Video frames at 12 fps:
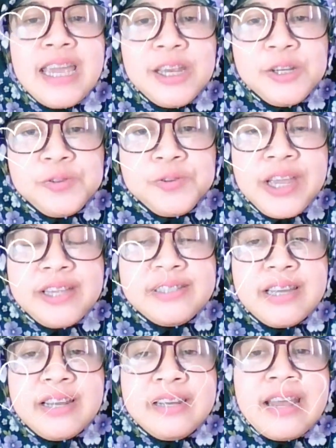
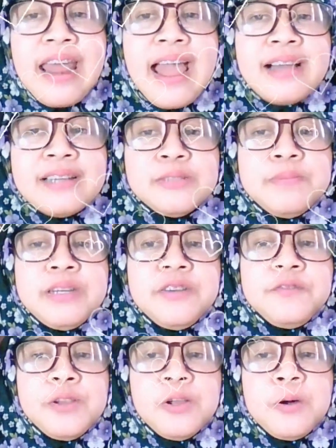education that has been
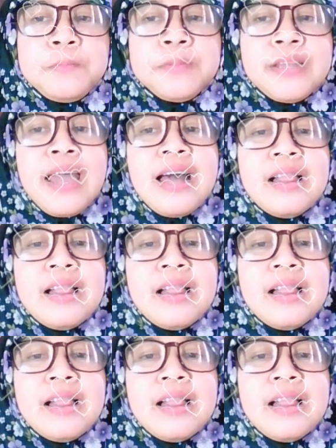developed